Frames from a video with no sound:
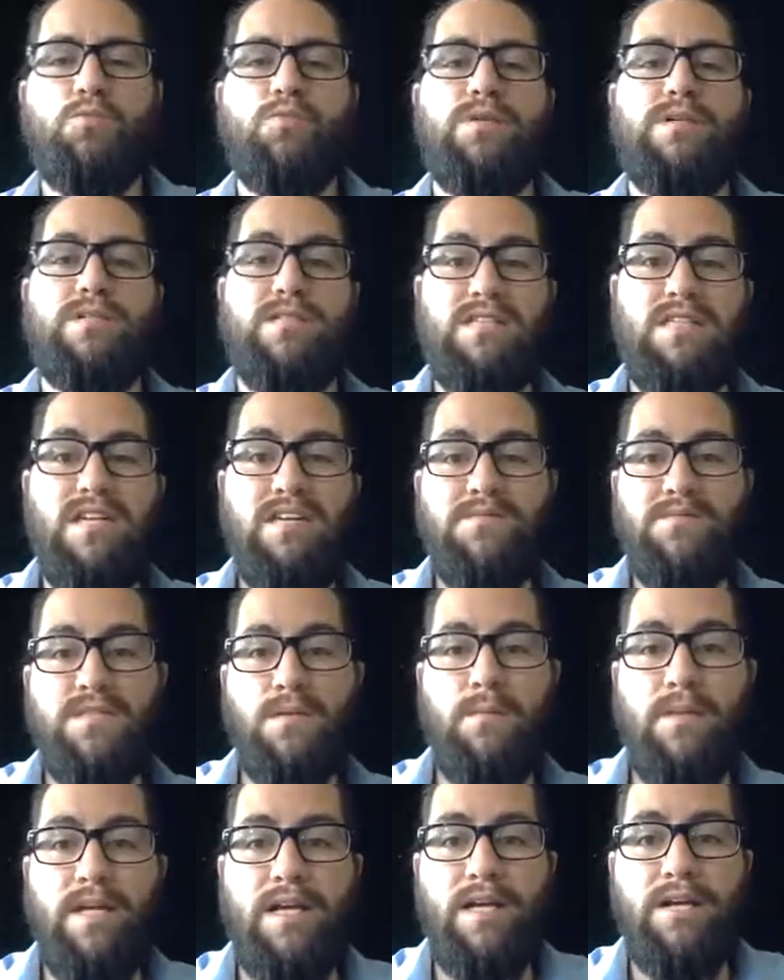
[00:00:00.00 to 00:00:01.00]
receive
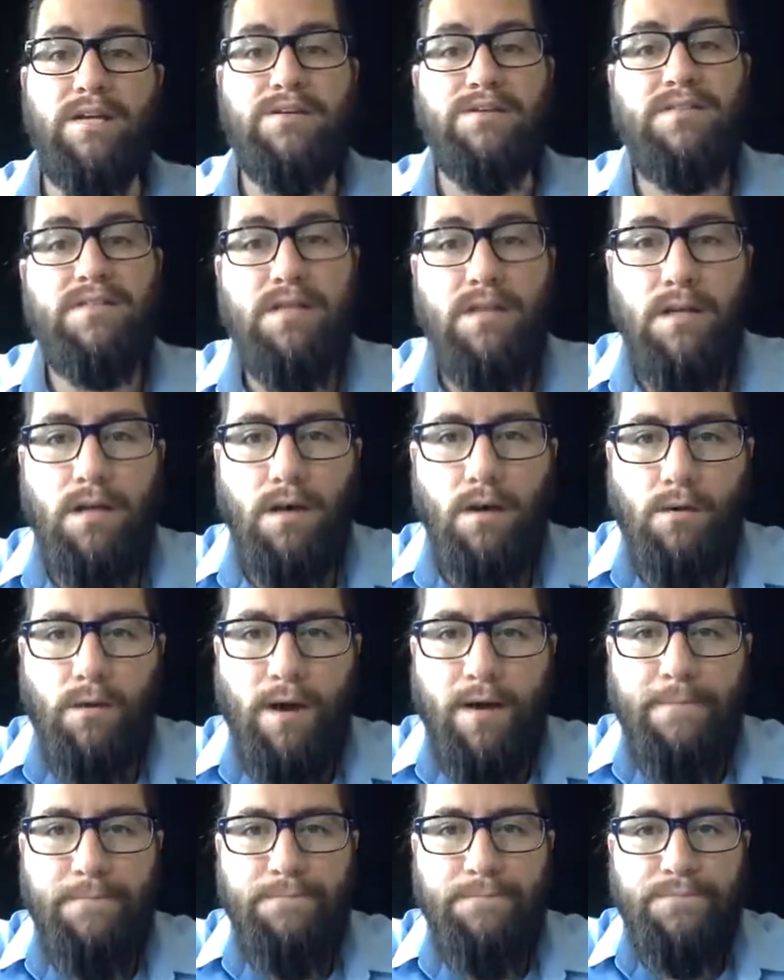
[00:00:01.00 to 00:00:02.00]
somebody else, all
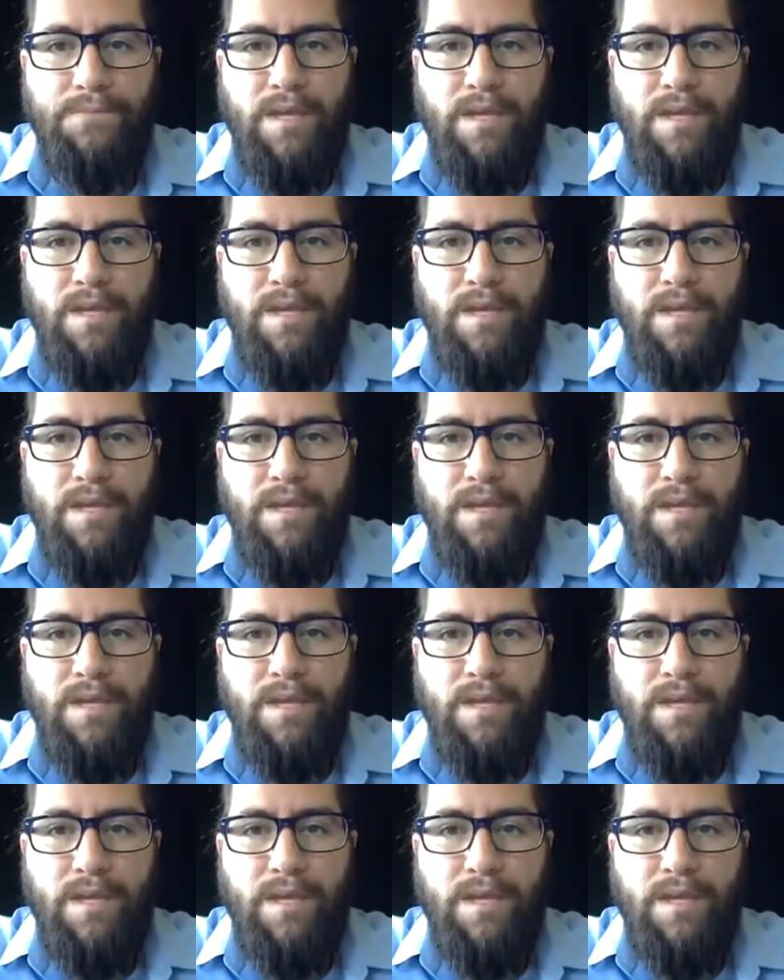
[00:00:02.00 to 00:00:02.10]
right?